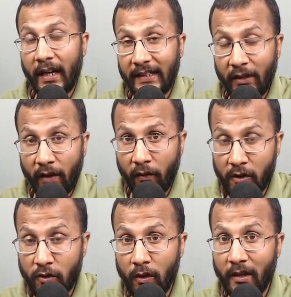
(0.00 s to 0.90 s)
And then we have
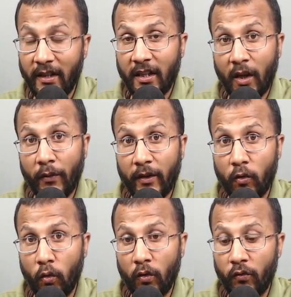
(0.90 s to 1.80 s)
also not written down the
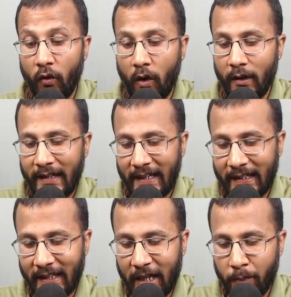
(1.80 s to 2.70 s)
code for
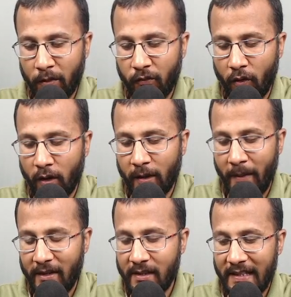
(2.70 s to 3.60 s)
taking the input for the
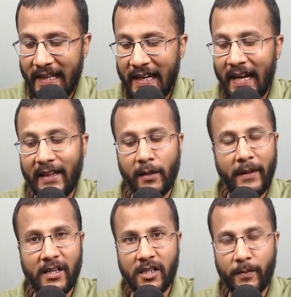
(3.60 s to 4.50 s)
matrix A and the
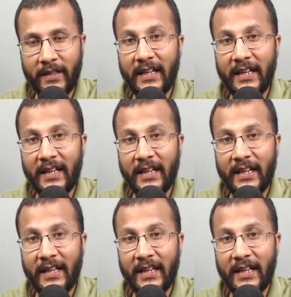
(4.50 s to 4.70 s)
matrix B.